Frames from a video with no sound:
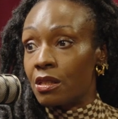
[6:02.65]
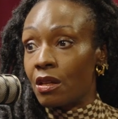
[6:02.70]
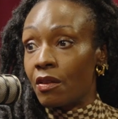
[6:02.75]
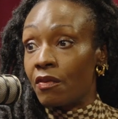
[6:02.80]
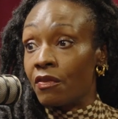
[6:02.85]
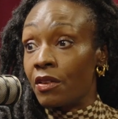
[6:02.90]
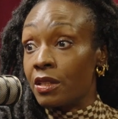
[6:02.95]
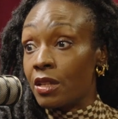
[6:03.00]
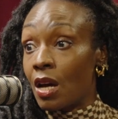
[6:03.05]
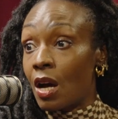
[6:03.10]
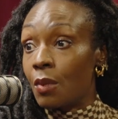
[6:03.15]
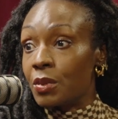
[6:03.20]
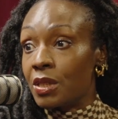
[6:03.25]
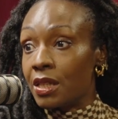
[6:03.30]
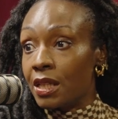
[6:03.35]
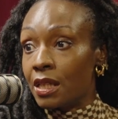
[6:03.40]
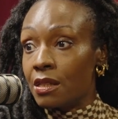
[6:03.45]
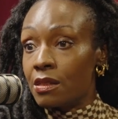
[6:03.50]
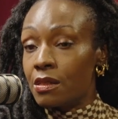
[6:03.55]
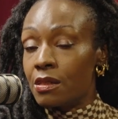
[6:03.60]
of
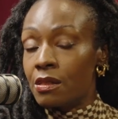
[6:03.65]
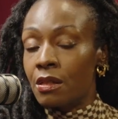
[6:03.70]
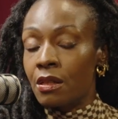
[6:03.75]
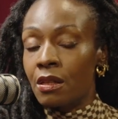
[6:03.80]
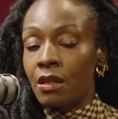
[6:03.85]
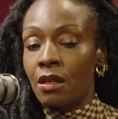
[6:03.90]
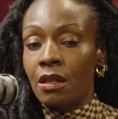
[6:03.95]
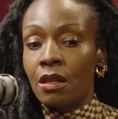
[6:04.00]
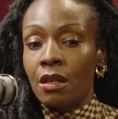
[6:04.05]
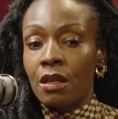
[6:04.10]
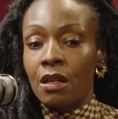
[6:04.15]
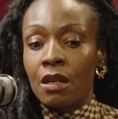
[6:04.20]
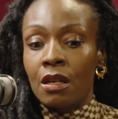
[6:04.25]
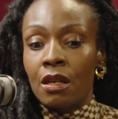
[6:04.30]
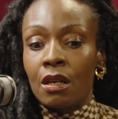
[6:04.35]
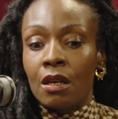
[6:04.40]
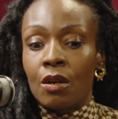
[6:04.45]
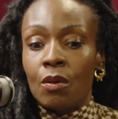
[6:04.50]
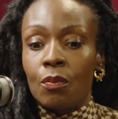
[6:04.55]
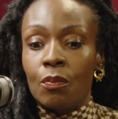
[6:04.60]
Adoptees,
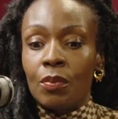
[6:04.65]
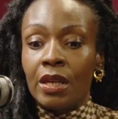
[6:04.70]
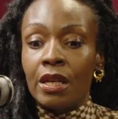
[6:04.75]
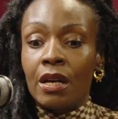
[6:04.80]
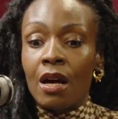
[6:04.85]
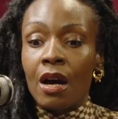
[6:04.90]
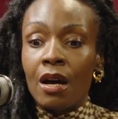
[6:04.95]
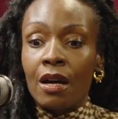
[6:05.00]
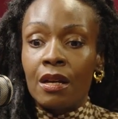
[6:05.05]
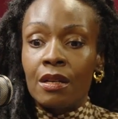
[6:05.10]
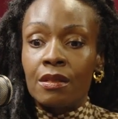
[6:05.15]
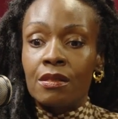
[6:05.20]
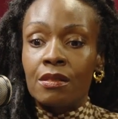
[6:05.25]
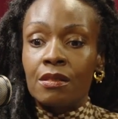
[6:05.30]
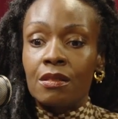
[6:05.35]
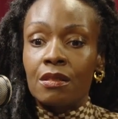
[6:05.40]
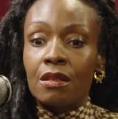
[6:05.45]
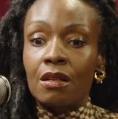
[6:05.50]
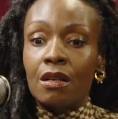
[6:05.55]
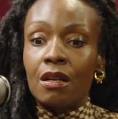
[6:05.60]

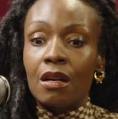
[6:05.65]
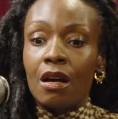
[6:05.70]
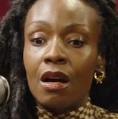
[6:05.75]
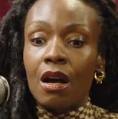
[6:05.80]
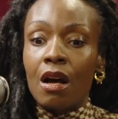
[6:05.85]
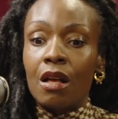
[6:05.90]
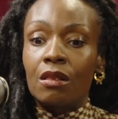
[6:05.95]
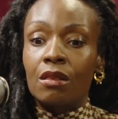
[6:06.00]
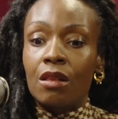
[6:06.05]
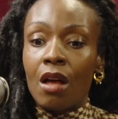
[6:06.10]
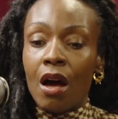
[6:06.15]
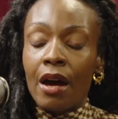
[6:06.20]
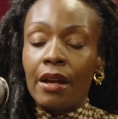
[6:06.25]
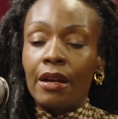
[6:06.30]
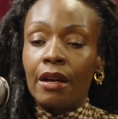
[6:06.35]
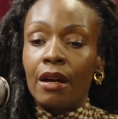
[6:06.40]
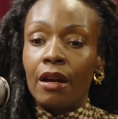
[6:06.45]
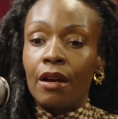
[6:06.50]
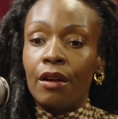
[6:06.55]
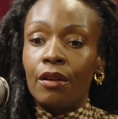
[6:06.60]
because a
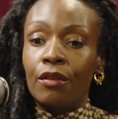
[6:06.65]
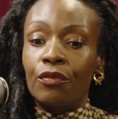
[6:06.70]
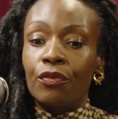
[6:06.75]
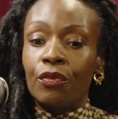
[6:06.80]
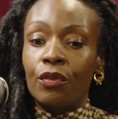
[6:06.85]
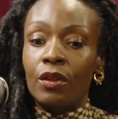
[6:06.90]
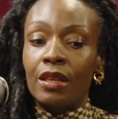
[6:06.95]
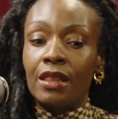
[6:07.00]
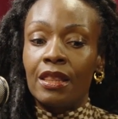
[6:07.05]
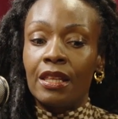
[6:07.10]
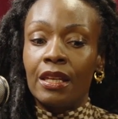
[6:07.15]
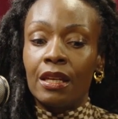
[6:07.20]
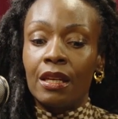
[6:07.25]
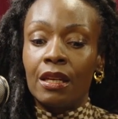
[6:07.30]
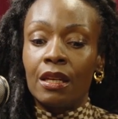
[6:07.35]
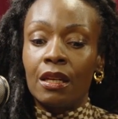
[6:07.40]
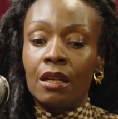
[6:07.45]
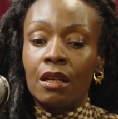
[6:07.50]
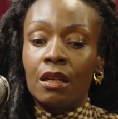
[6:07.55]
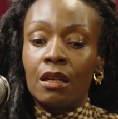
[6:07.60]
lot of
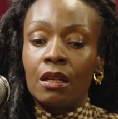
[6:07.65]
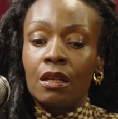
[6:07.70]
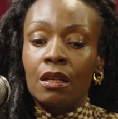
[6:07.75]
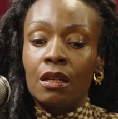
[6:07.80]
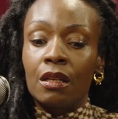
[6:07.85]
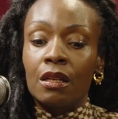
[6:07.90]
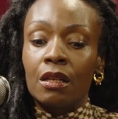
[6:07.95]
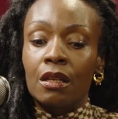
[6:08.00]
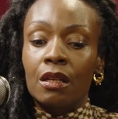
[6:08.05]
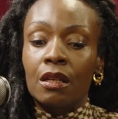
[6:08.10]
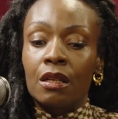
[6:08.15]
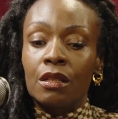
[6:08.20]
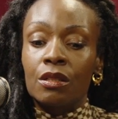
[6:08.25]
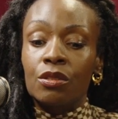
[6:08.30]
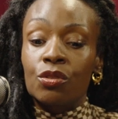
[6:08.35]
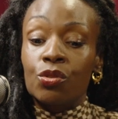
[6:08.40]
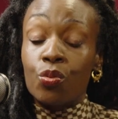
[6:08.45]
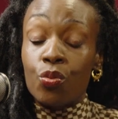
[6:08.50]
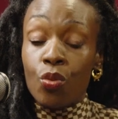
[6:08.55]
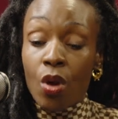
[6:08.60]
the
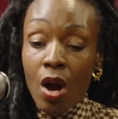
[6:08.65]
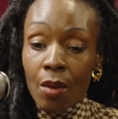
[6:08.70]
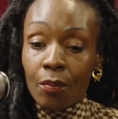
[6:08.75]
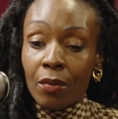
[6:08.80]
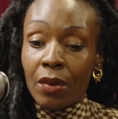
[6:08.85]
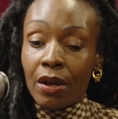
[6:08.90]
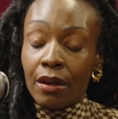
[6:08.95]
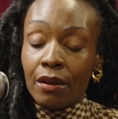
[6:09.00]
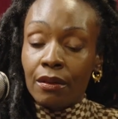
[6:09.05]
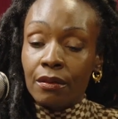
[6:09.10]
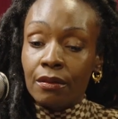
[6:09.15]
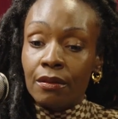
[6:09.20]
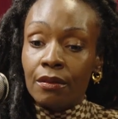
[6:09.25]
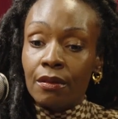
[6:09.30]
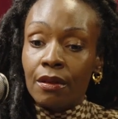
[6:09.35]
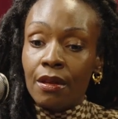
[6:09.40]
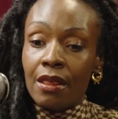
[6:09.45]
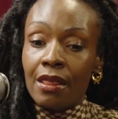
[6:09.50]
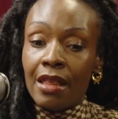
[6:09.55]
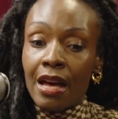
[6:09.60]
trauma
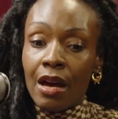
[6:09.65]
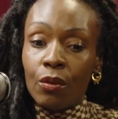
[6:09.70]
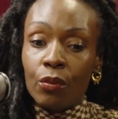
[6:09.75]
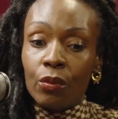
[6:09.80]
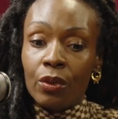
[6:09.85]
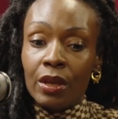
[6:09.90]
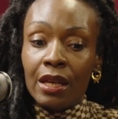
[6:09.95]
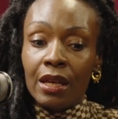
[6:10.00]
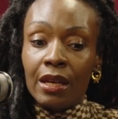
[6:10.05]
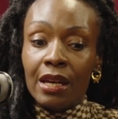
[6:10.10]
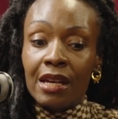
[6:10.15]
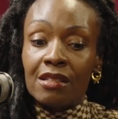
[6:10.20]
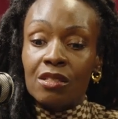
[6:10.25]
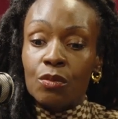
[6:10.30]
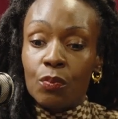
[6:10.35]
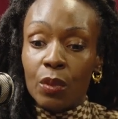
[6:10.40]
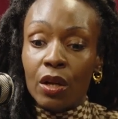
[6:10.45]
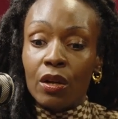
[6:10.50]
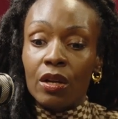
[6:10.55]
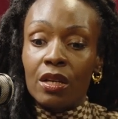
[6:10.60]
that we
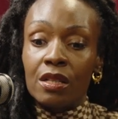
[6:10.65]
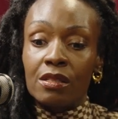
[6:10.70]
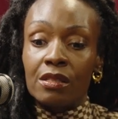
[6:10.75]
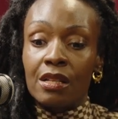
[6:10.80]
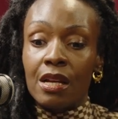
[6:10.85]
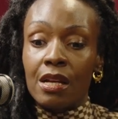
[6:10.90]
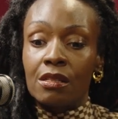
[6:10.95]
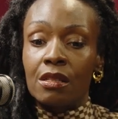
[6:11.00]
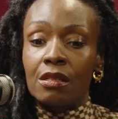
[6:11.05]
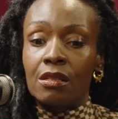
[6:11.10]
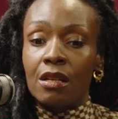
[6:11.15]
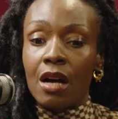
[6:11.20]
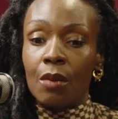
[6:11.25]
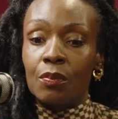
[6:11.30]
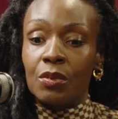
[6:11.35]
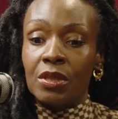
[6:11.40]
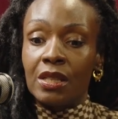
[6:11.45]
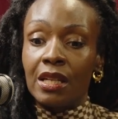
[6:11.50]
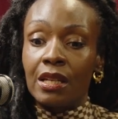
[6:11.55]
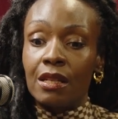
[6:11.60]
experience as
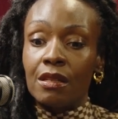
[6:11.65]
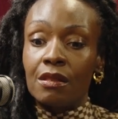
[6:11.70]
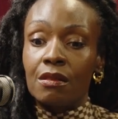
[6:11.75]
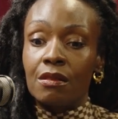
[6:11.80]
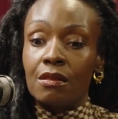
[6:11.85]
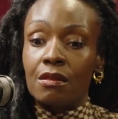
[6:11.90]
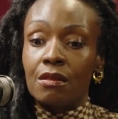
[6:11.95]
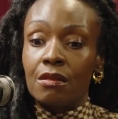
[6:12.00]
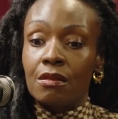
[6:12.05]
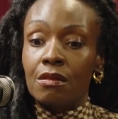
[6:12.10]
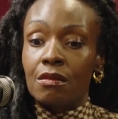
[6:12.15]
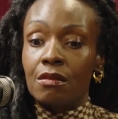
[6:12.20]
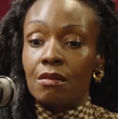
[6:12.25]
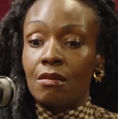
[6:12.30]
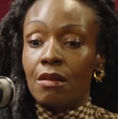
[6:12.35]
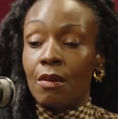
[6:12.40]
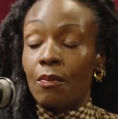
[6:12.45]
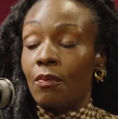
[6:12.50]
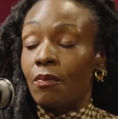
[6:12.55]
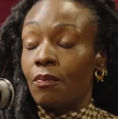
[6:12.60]
adoptees
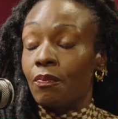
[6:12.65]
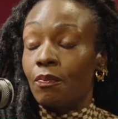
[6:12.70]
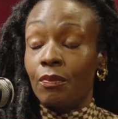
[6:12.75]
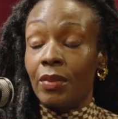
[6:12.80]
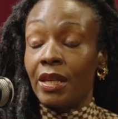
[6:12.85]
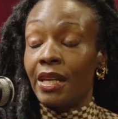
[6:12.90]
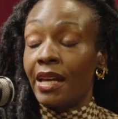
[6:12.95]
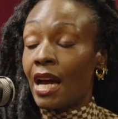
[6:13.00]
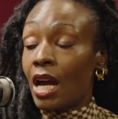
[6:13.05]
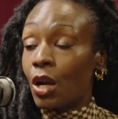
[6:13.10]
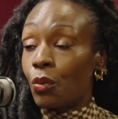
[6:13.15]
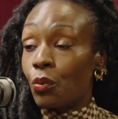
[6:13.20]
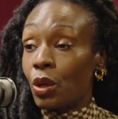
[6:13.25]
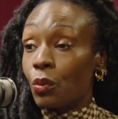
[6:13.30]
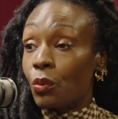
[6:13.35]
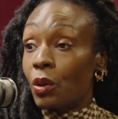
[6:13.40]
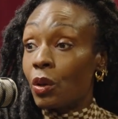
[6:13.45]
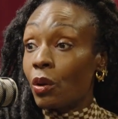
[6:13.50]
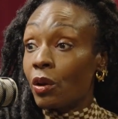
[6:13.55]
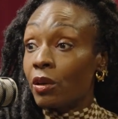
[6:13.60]
began
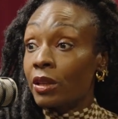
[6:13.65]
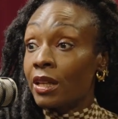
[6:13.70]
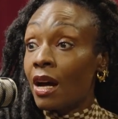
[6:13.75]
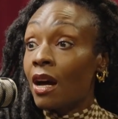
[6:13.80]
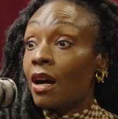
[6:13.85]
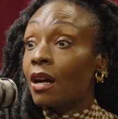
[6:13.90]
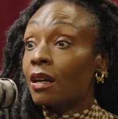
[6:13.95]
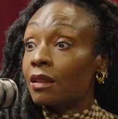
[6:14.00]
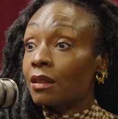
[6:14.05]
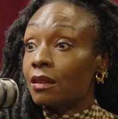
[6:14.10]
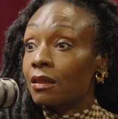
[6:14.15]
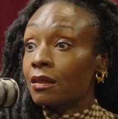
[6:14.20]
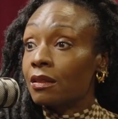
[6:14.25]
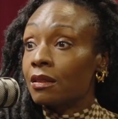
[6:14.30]
when we were young.